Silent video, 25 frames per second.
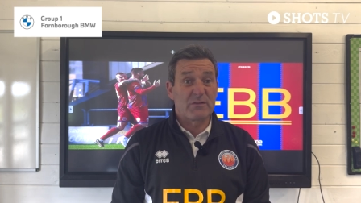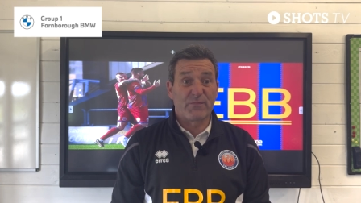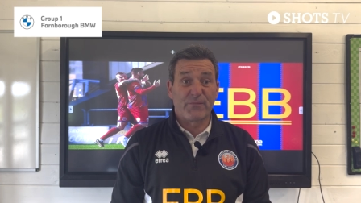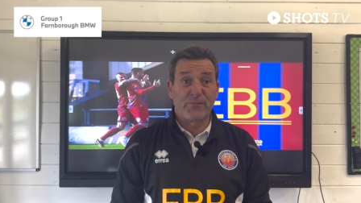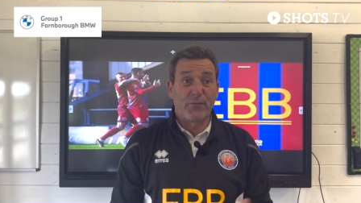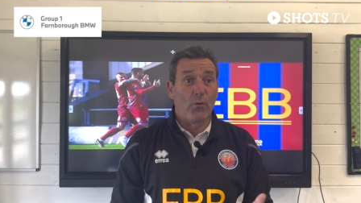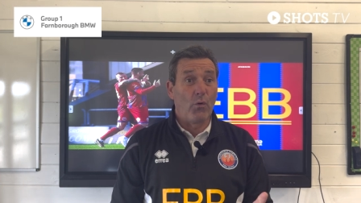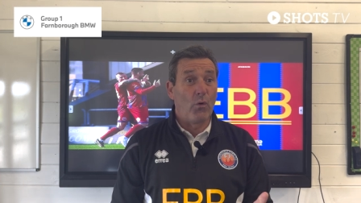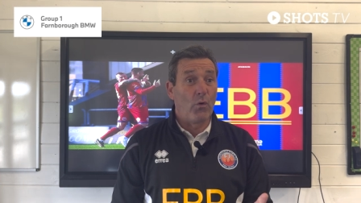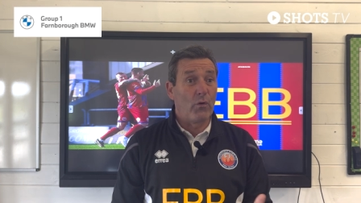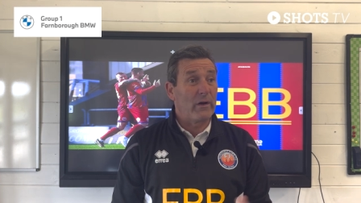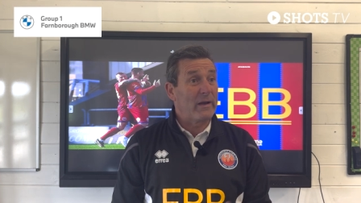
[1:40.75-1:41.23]

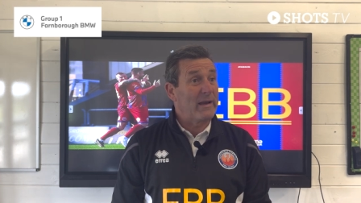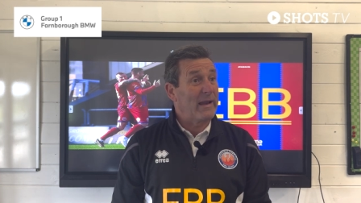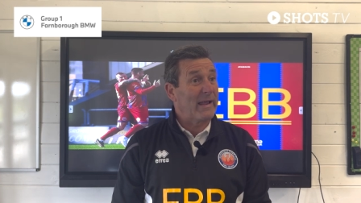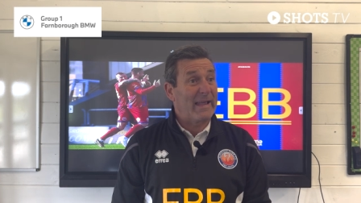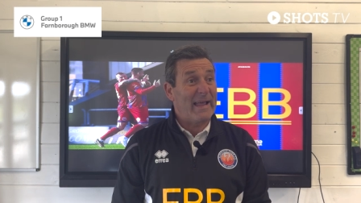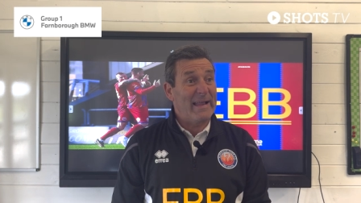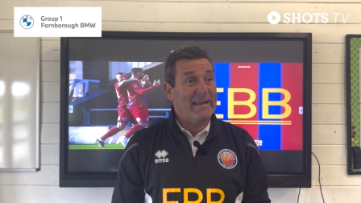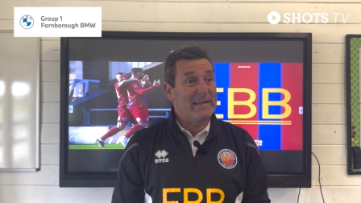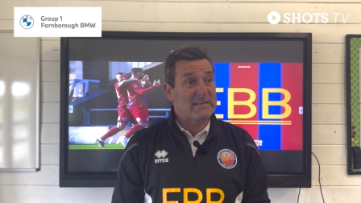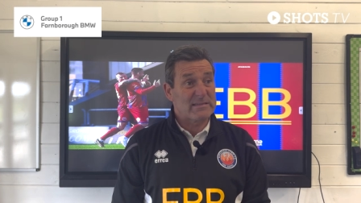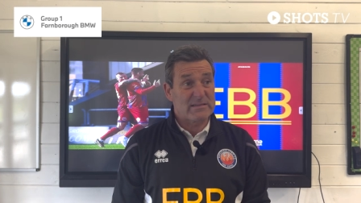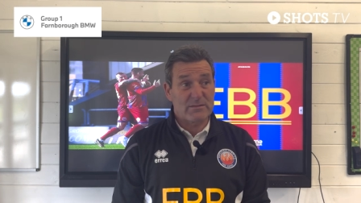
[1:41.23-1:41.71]
for and
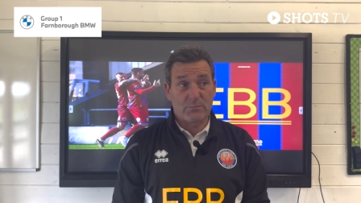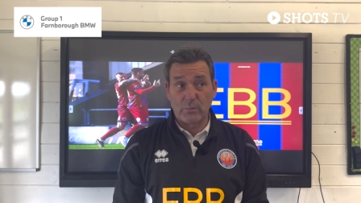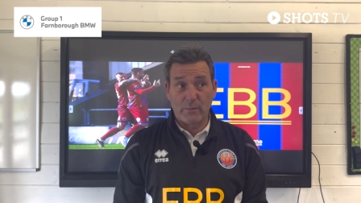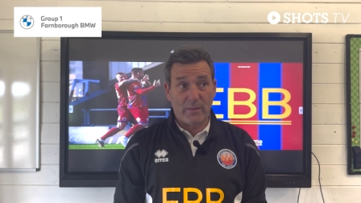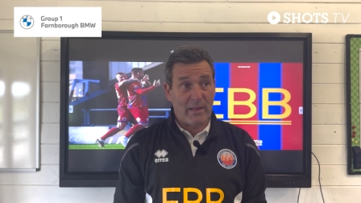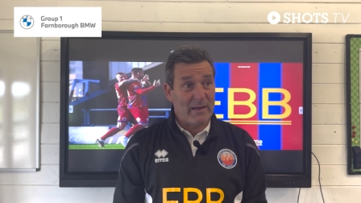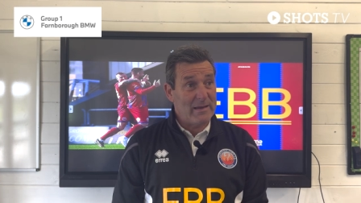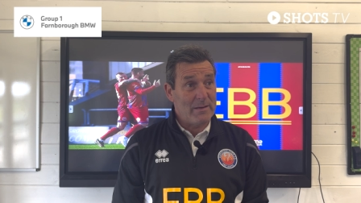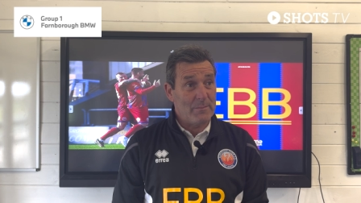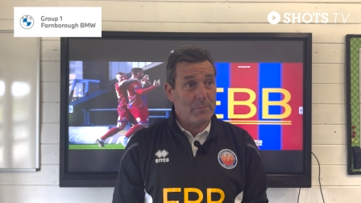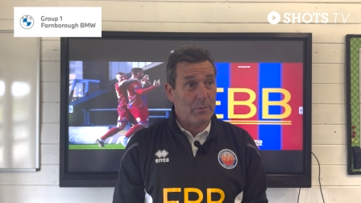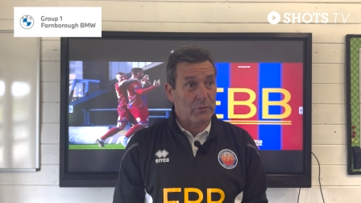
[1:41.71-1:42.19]
against with
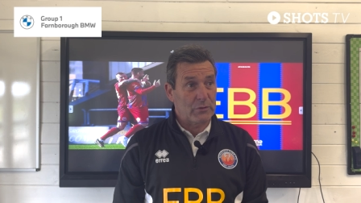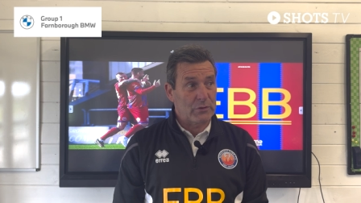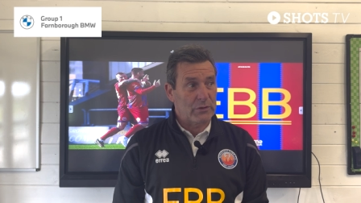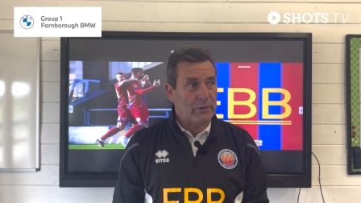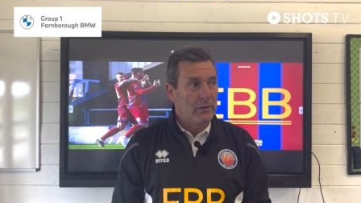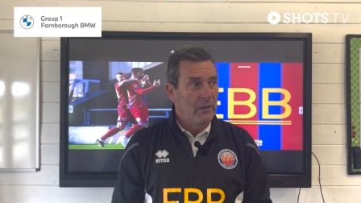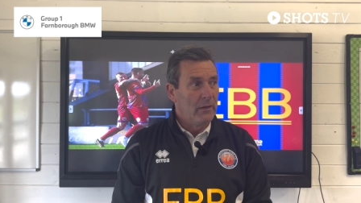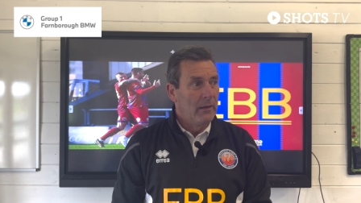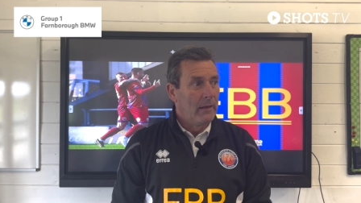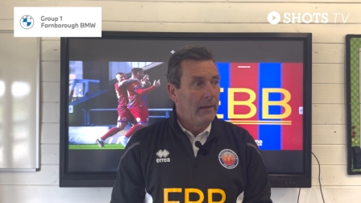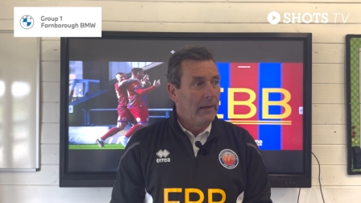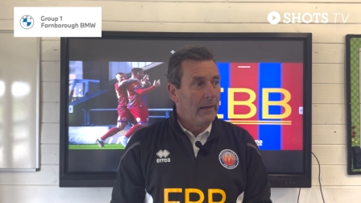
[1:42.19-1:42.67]
anybody.
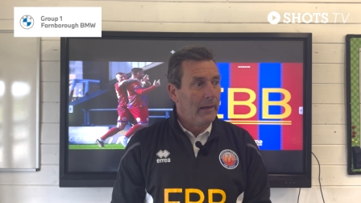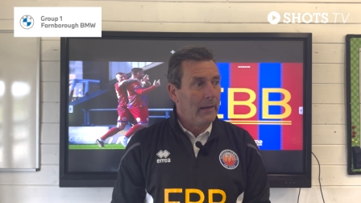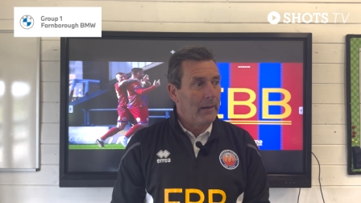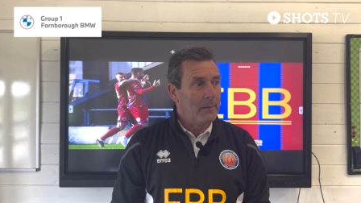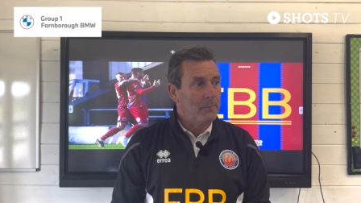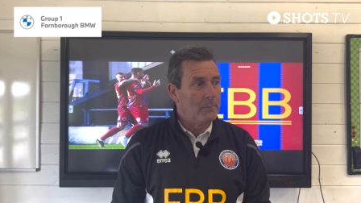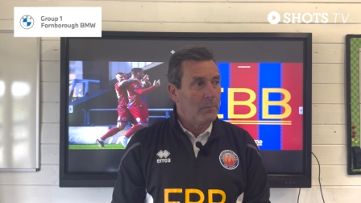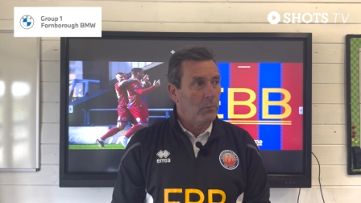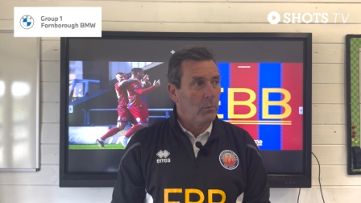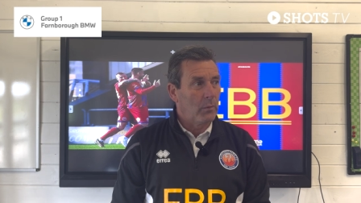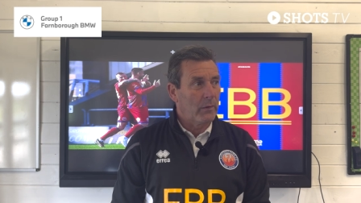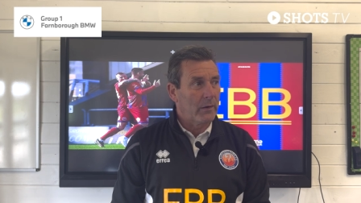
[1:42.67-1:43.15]
But
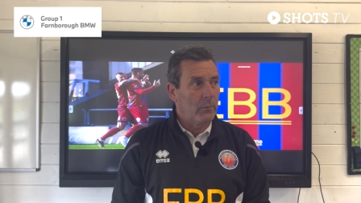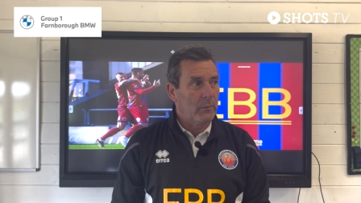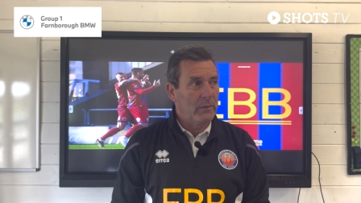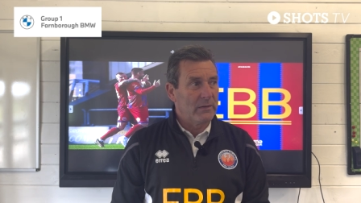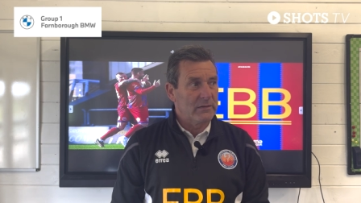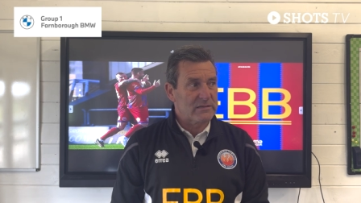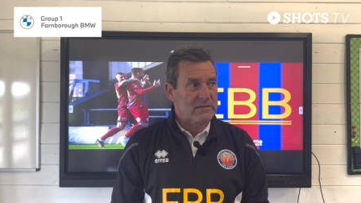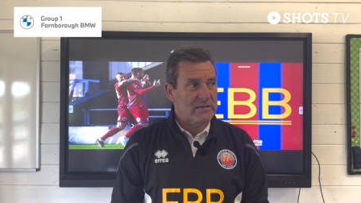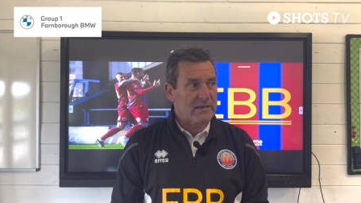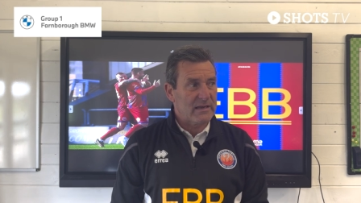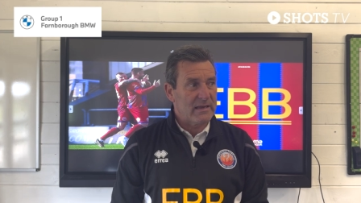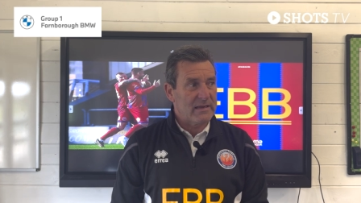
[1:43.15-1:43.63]
what I will
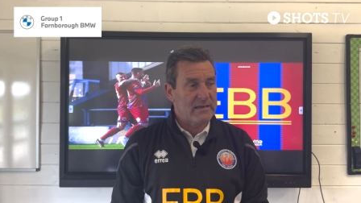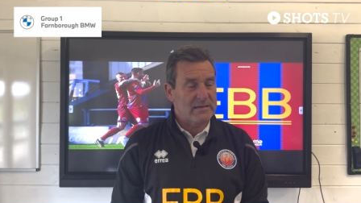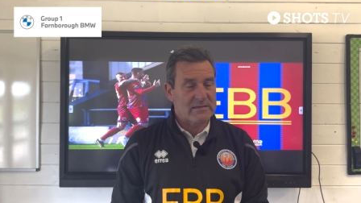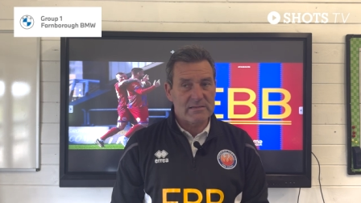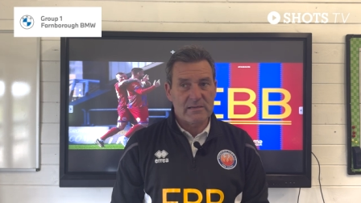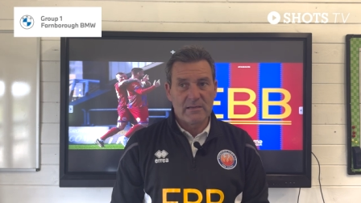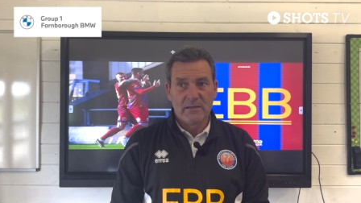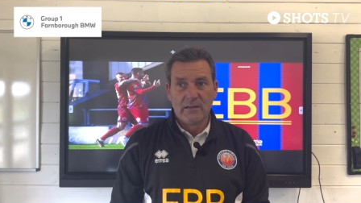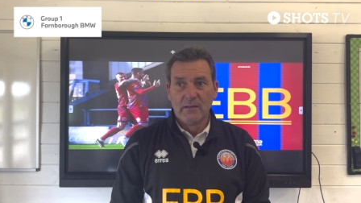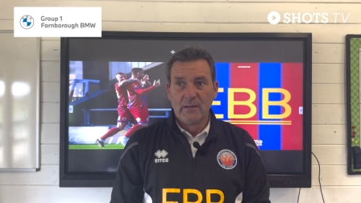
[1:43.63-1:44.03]
say is,